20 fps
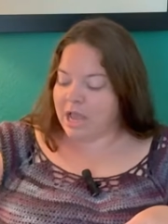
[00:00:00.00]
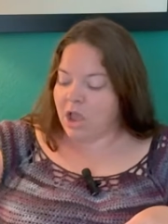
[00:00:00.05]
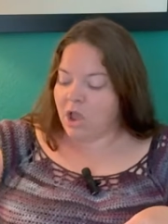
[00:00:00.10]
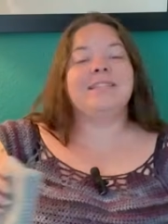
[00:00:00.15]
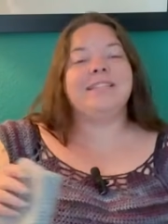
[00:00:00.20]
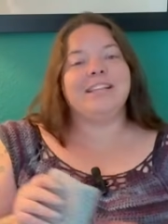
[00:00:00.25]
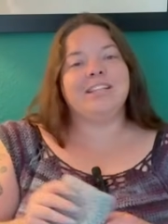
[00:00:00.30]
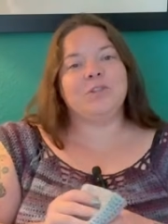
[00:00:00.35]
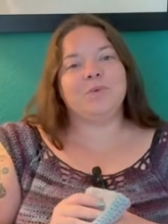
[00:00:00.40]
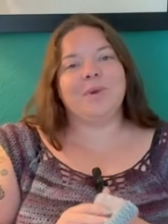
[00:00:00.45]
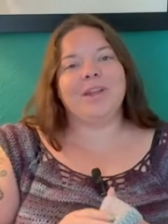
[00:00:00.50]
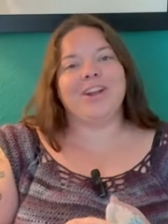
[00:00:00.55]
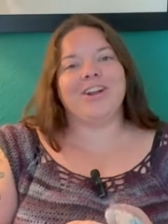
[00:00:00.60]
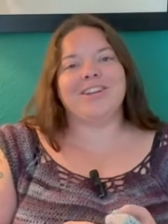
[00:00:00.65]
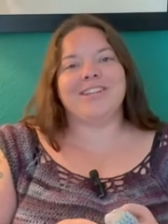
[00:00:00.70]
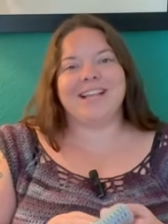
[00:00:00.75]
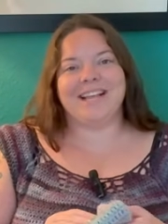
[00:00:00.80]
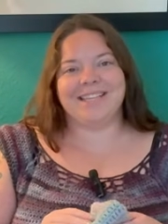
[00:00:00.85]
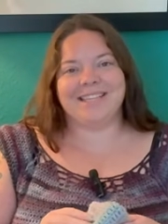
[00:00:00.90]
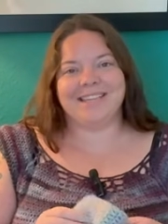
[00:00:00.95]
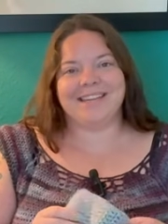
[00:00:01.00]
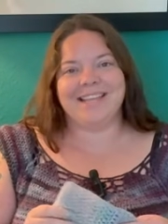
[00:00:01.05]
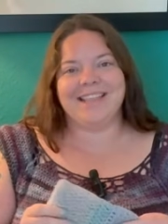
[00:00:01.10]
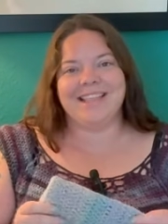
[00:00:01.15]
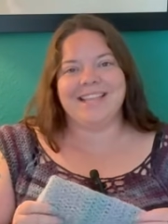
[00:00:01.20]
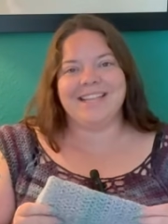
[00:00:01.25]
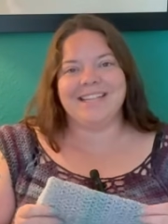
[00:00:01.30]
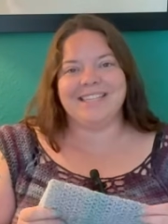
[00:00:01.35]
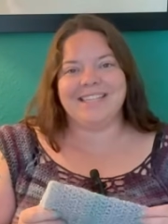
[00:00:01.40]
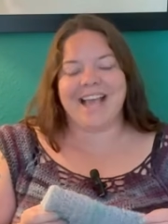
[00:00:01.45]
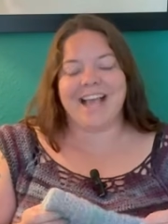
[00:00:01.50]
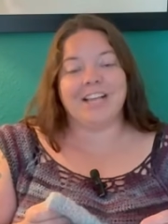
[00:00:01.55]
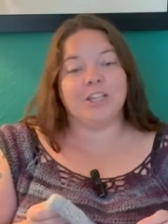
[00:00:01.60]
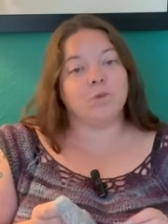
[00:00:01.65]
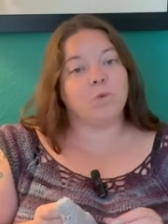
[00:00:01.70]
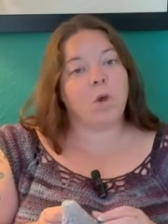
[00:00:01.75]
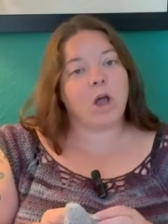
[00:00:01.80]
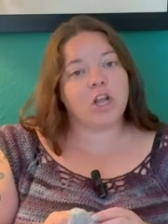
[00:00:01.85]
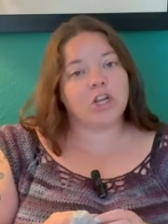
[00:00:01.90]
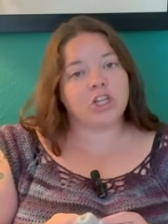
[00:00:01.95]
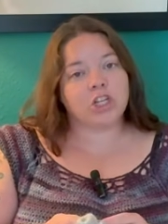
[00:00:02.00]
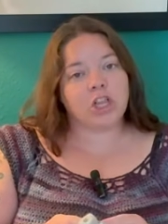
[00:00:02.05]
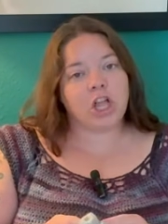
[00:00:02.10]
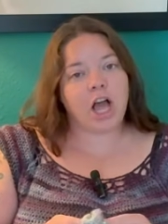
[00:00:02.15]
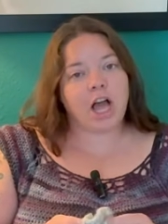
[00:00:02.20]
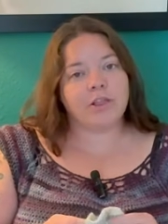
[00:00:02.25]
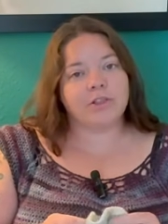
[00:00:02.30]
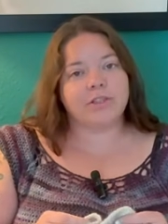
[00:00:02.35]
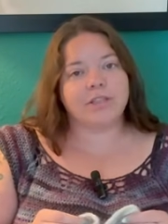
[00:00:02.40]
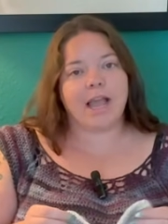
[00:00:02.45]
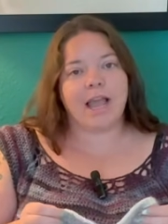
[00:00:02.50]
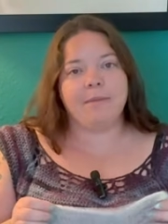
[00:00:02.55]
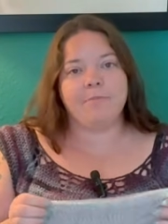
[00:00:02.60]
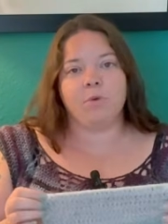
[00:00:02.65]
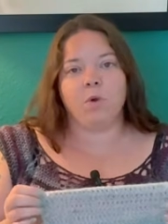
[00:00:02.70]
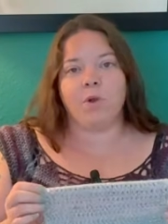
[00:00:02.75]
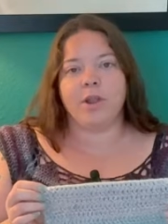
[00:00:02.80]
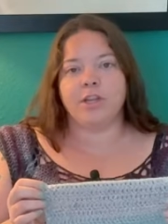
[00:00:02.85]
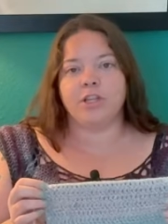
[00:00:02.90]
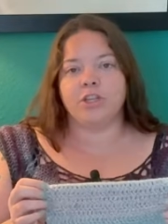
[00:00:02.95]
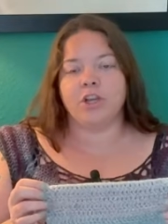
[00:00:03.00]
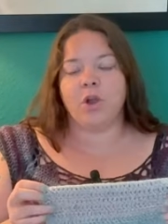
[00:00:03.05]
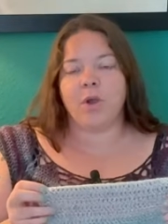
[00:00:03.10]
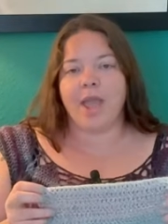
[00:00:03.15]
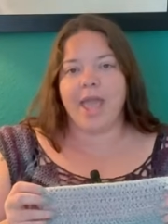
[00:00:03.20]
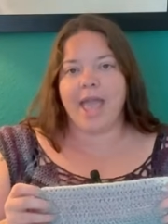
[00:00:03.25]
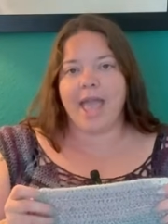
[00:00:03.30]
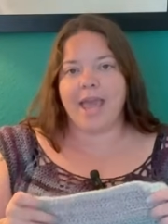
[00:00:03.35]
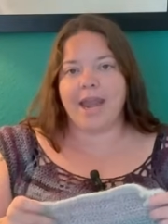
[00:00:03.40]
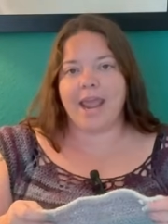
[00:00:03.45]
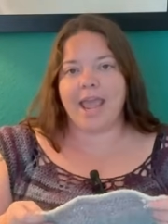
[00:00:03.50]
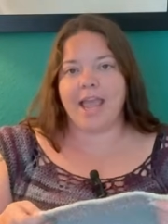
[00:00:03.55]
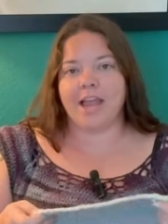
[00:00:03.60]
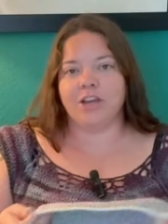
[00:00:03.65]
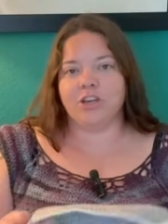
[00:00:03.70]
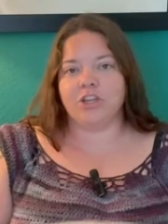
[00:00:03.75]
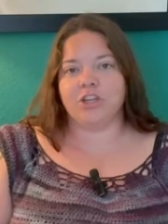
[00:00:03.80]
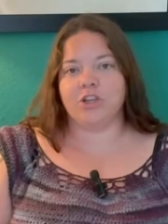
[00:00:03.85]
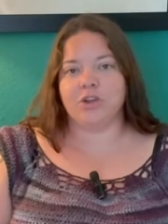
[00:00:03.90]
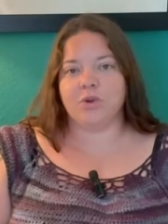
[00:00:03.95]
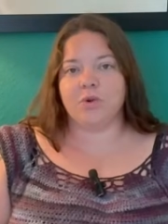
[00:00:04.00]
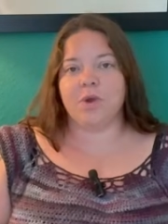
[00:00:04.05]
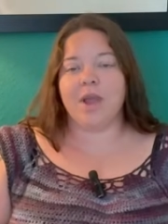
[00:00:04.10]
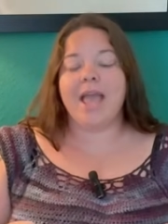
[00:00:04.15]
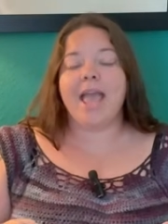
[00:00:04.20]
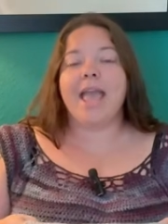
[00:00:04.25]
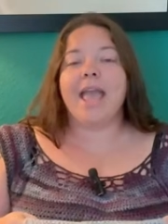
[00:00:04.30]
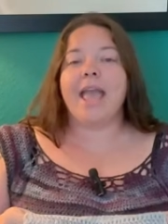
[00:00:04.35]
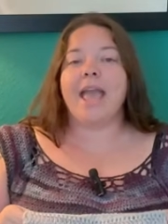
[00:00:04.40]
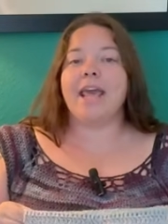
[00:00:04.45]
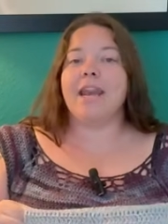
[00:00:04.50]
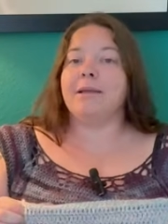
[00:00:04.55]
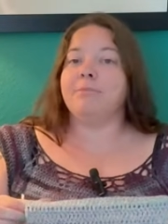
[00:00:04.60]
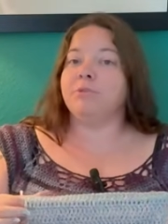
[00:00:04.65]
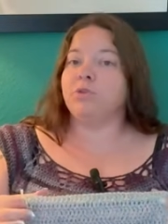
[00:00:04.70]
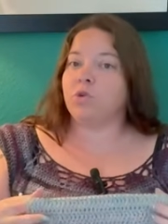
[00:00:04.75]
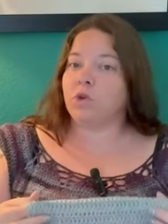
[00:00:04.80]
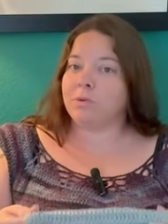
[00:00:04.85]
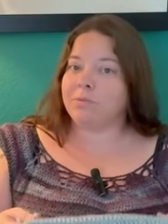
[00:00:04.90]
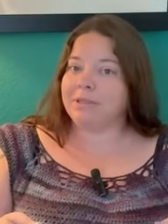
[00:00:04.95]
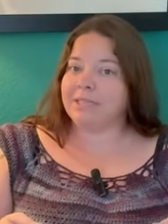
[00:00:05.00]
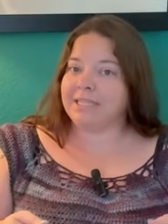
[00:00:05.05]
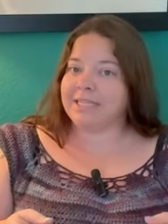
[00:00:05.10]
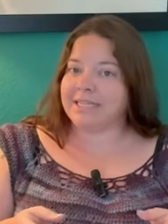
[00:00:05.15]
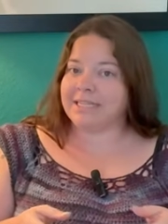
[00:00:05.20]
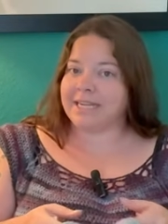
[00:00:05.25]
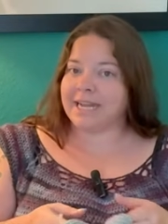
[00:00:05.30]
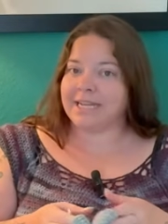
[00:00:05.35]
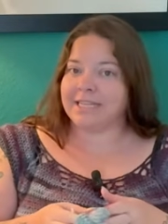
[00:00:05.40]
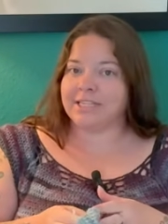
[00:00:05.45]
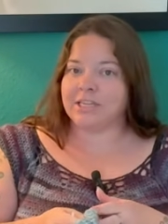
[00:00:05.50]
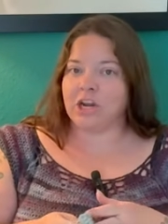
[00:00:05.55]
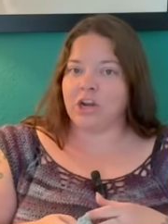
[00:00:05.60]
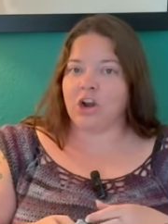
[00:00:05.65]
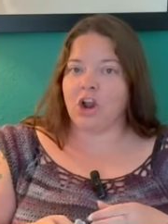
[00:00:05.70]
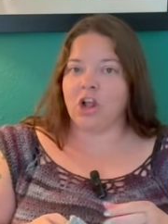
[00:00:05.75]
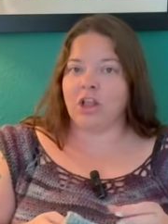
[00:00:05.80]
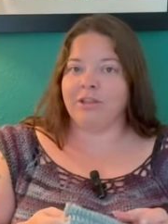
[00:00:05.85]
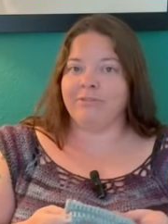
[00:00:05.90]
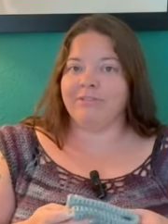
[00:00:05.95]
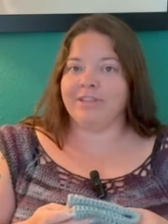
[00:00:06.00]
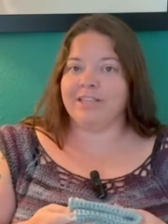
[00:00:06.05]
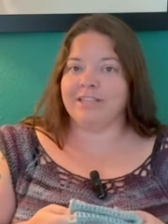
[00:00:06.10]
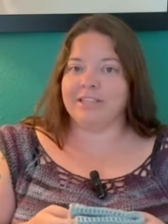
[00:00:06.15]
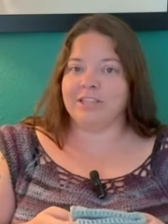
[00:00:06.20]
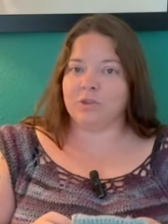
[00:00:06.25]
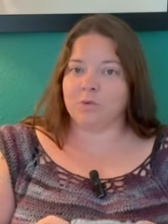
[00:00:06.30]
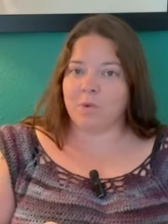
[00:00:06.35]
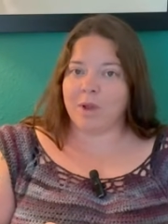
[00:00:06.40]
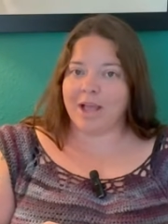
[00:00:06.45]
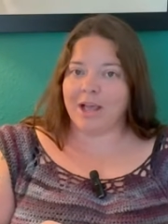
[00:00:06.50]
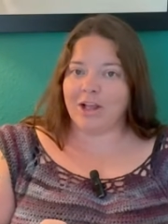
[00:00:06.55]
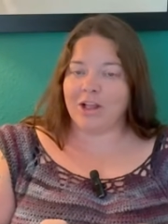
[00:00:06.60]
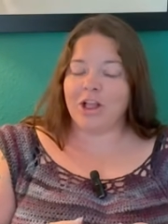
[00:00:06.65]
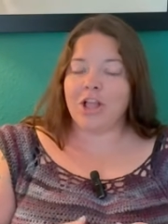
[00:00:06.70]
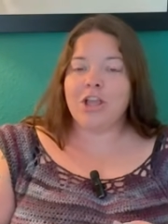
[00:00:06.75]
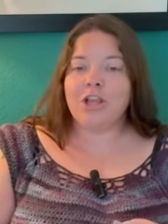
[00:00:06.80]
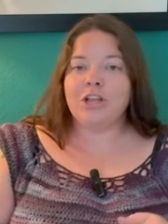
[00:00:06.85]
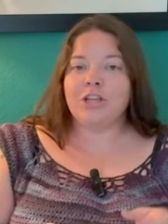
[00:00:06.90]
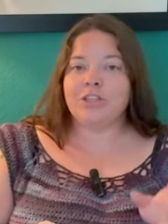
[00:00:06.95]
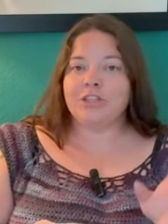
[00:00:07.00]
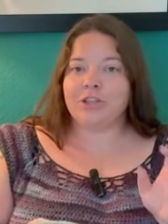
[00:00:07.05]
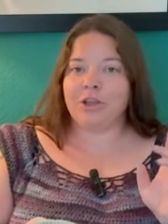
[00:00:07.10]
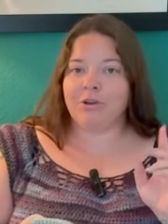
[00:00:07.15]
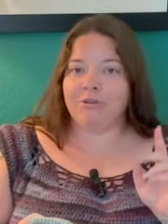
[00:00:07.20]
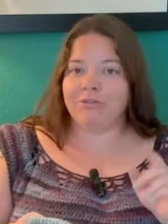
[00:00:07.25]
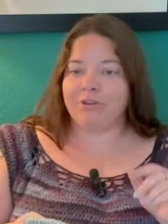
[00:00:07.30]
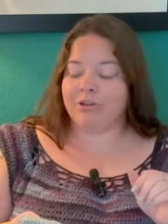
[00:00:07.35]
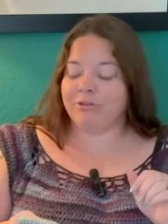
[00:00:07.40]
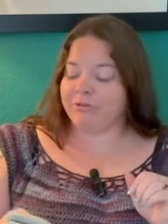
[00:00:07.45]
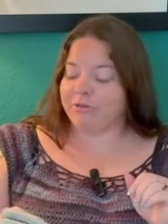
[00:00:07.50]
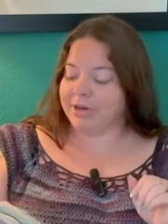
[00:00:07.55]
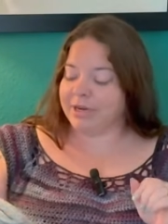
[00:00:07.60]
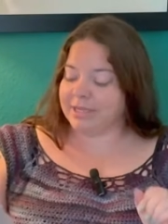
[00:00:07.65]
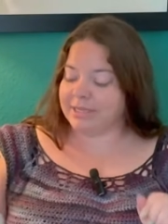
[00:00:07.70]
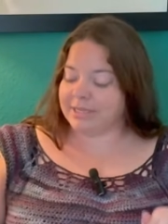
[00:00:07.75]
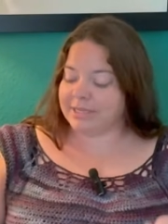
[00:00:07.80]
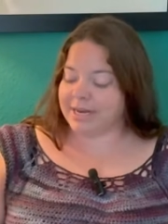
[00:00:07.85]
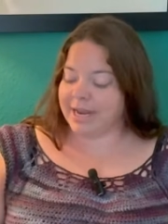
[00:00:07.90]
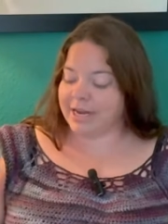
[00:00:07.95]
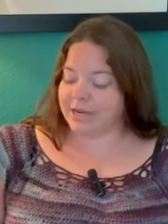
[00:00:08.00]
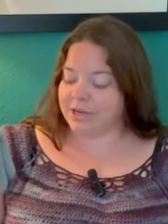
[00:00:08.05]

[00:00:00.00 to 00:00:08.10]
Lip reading: Since we are testing these as washcloths, I'm going to go ahead and do an absorbency test on all of these as well, so feel free to stay